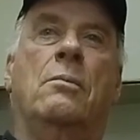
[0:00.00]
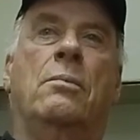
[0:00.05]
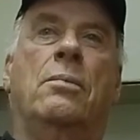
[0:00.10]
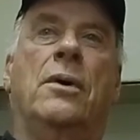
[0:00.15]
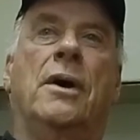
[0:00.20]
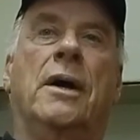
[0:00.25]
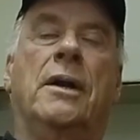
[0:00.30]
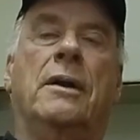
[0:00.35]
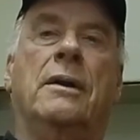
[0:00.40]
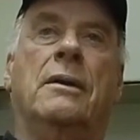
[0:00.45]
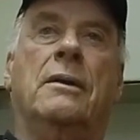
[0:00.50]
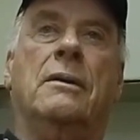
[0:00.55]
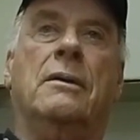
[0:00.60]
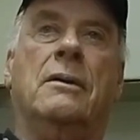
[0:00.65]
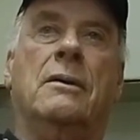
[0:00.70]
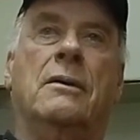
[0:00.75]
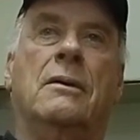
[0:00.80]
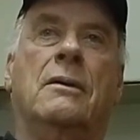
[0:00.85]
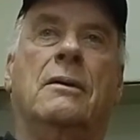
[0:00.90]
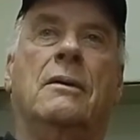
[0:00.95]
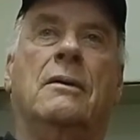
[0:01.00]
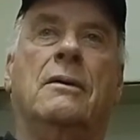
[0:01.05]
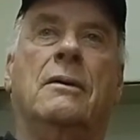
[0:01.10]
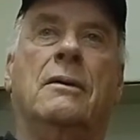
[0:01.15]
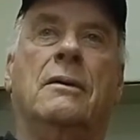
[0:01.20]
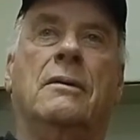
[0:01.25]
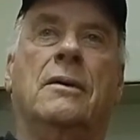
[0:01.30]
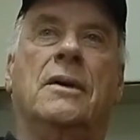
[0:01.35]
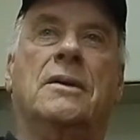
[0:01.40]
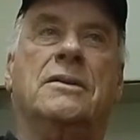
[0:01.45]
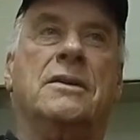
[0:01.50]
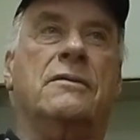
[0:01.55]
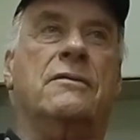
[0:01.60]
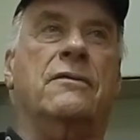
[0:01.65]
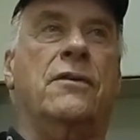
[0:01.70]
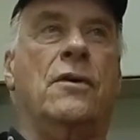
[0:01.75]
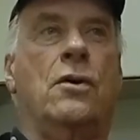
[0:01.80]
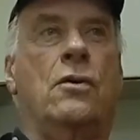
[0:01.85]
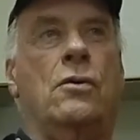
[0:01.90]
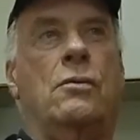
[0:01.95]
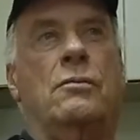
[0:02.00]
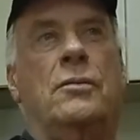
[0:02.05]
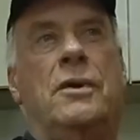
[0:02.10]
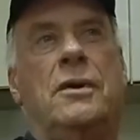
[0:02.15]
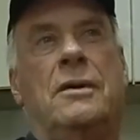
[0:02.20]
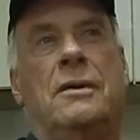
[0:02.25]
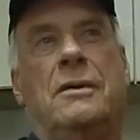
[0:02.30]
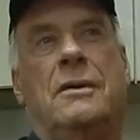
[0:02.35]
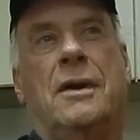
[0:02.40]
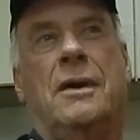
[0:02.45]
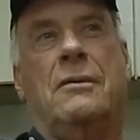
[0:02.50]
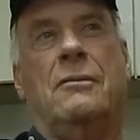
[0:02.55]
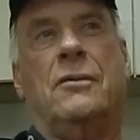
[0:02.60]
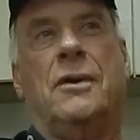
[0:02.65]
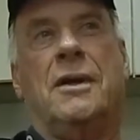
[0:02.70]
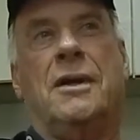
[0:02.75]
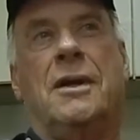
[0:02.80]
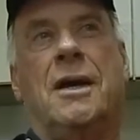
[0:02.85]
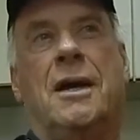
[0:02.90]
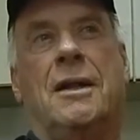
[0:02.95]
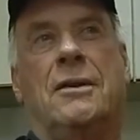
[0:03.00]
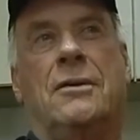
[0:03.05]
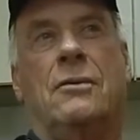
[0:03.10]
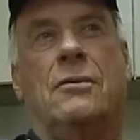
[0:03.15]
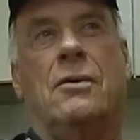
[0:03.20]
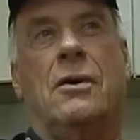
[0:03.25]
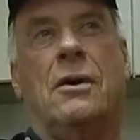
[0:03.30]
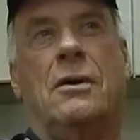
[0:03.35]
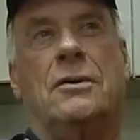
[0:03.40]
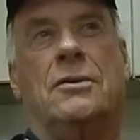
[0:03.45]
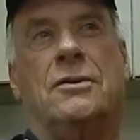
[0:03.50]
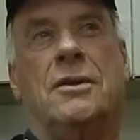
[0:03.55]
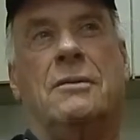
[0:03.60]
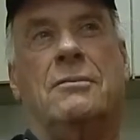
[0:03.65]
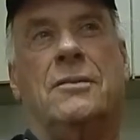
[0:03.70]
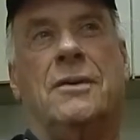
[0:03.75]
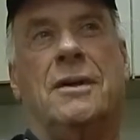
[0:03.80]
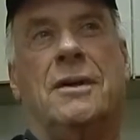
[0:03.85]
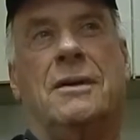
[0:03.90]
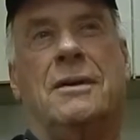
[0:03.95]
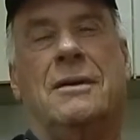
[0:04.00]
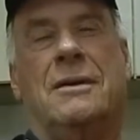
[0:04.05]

But because it foamed, and we got in the wrong shipment.